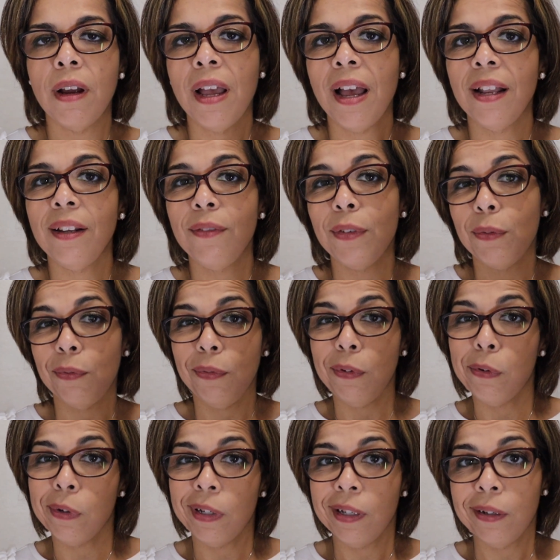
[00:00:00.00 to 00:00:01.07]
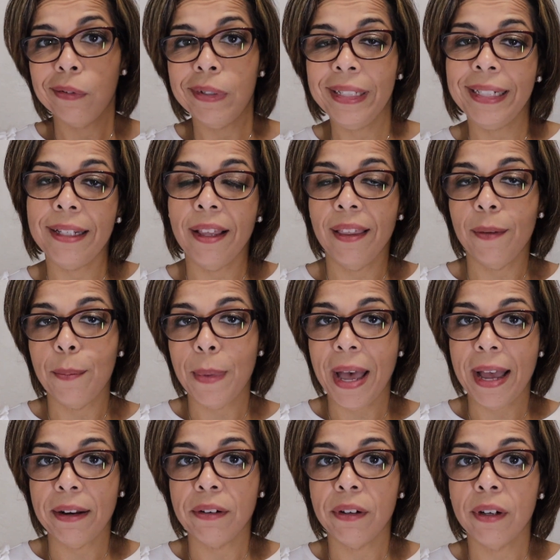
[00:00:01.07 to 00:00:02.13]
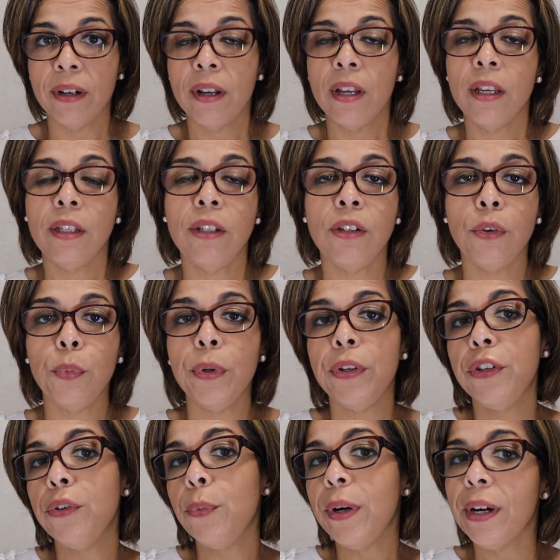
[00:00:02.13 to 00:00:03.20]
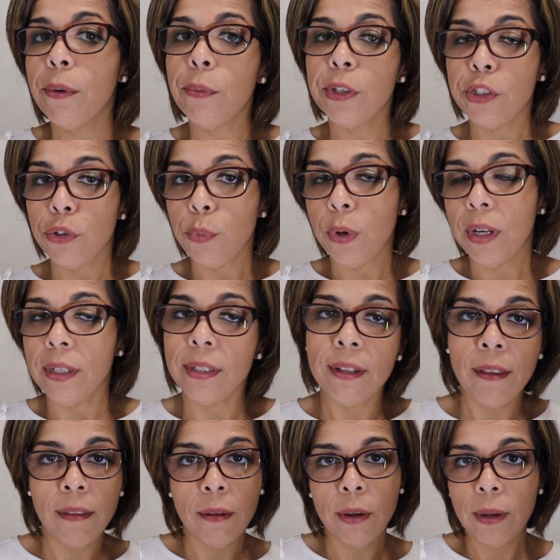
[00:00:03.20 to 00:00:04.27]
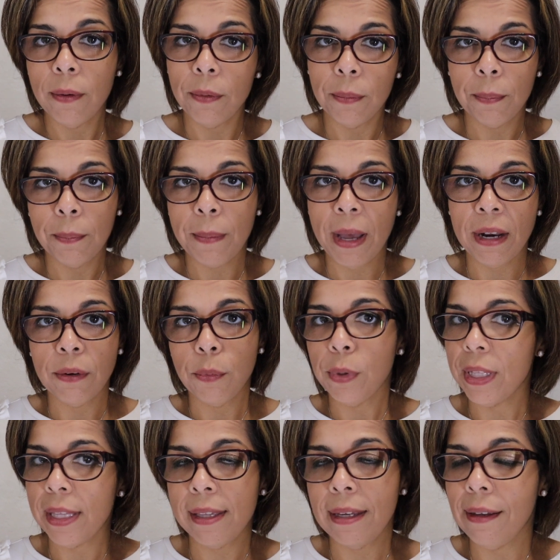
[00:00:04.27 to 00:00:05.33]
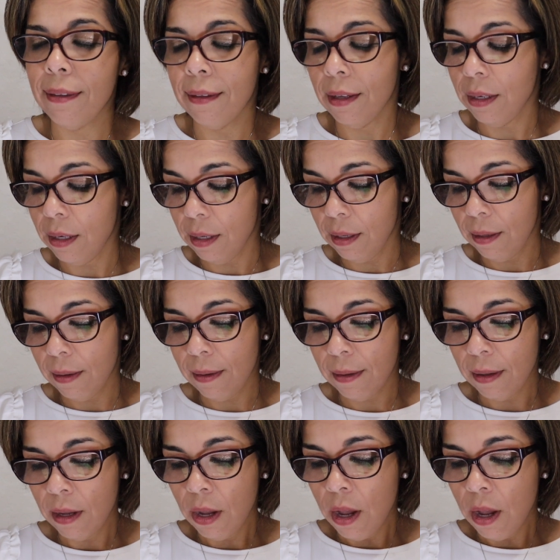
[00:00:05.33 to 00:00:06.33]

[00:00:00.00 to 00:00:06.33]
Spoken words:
I live in Florida, it really doesn't matter, you know, you wear what you want, doesn't matter what season it is.